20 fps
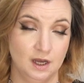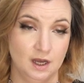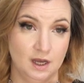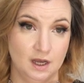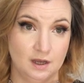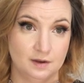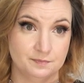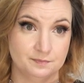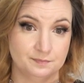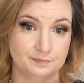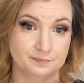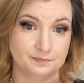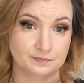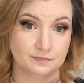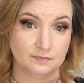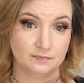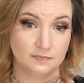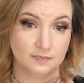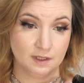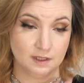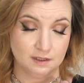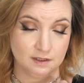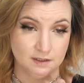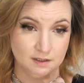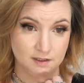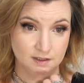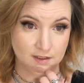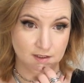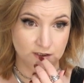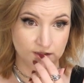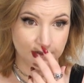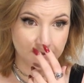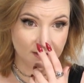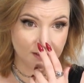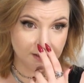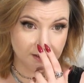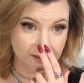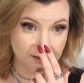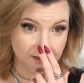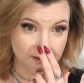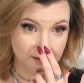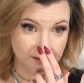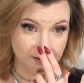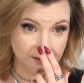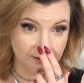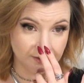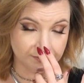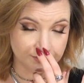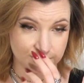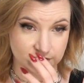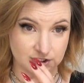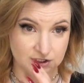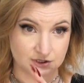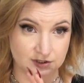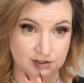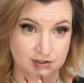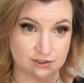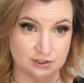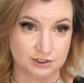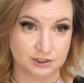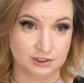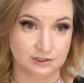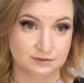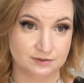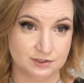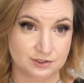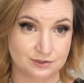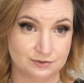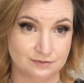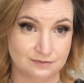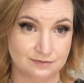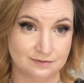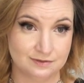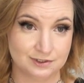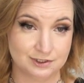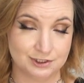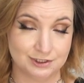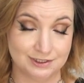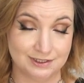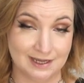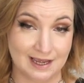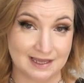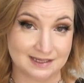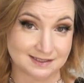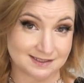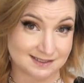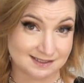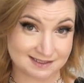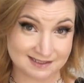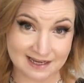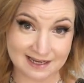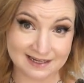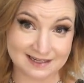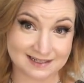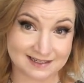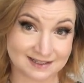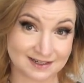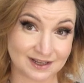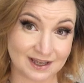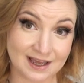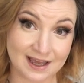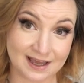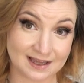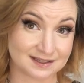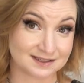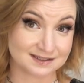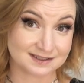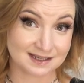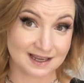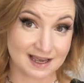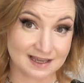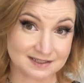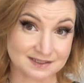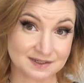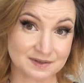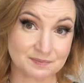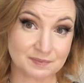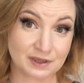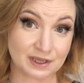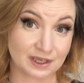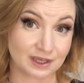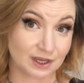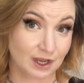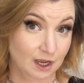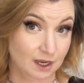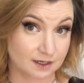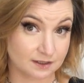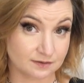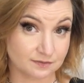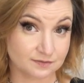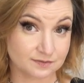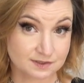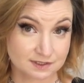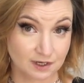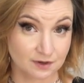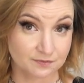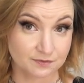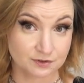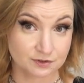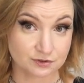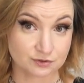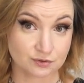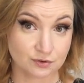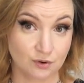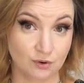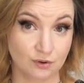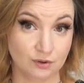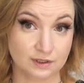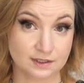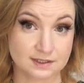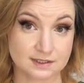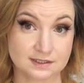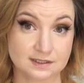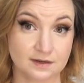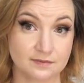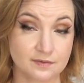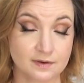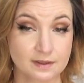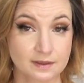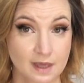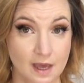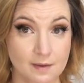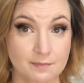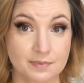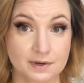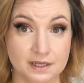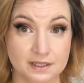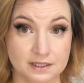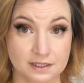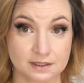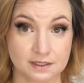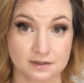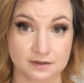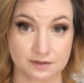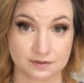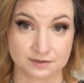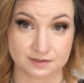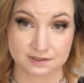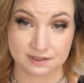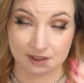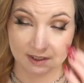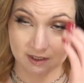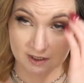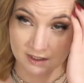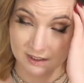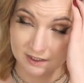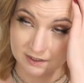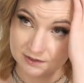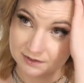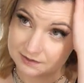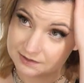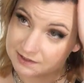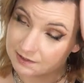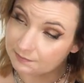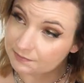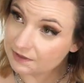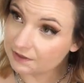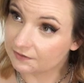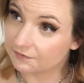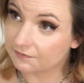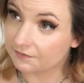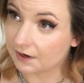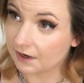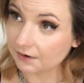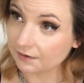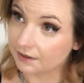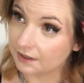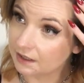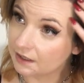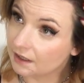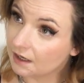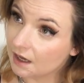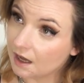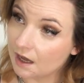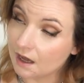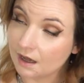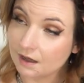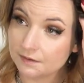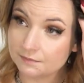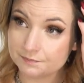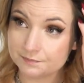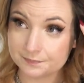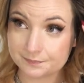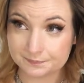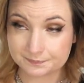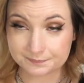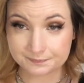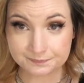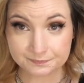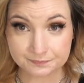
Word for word: Um, you know, she, she, she has stated as, as it being kind of self-control and stuff like that. But I think that there's, there's something very, um,